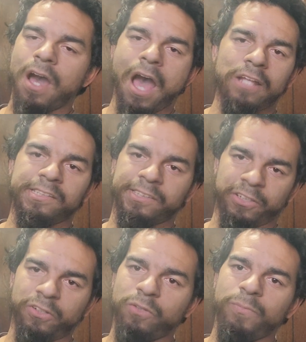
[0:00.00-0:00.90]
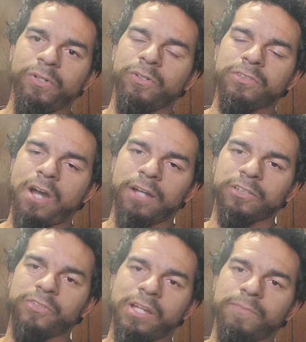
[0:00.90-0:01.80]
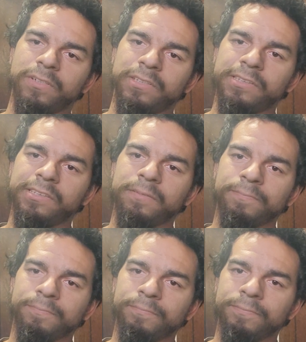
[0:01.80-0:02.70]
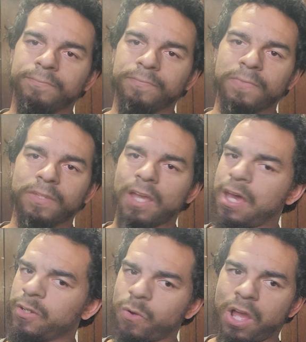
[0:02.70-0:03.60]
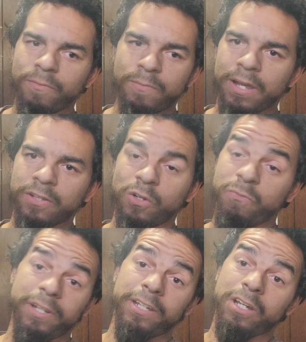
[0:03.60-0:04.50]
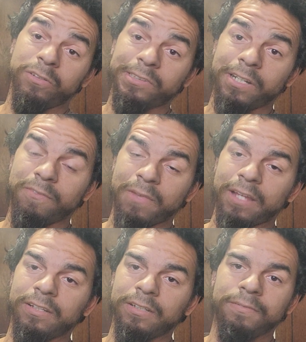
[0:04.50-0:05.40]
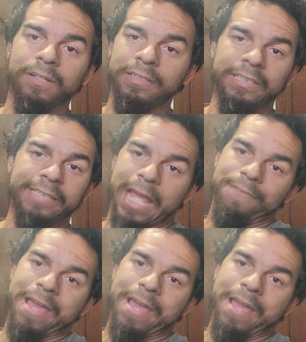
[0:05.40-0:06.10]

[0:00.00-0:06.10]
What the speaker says: I still build Honda transmissions. I know I haven't been making no videos of them lately. It's just I haven't